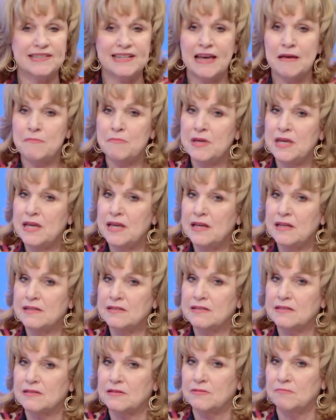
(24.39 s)
That
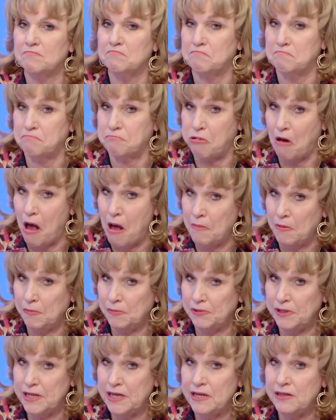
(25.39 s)
means
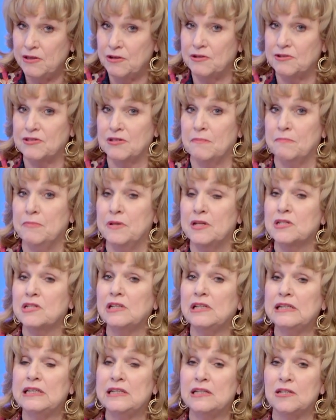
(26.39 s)
probably there's a
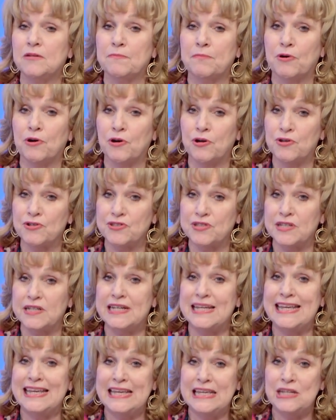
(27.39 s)
mentally ill
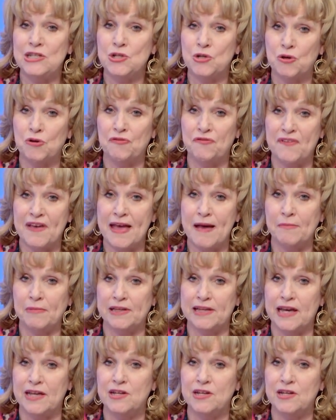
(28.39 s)
person in your family.